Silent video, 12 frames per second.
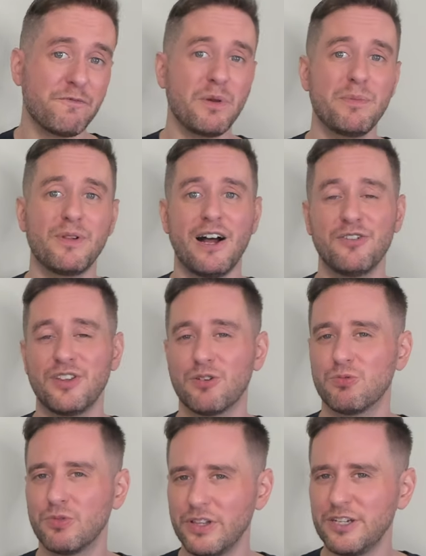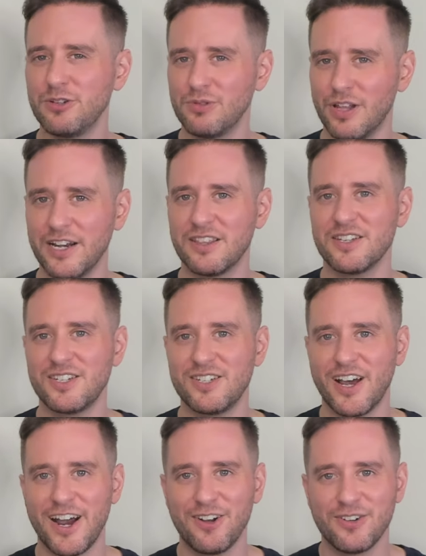people out there really do like this
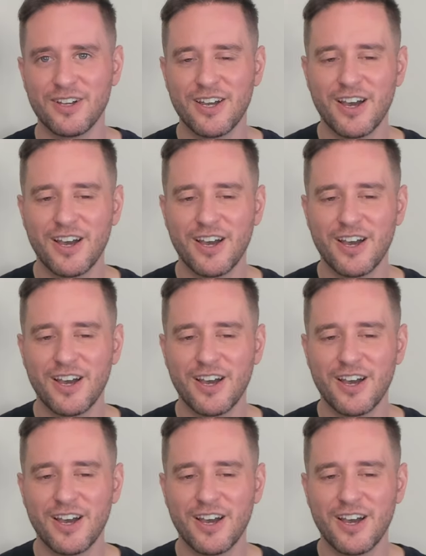style.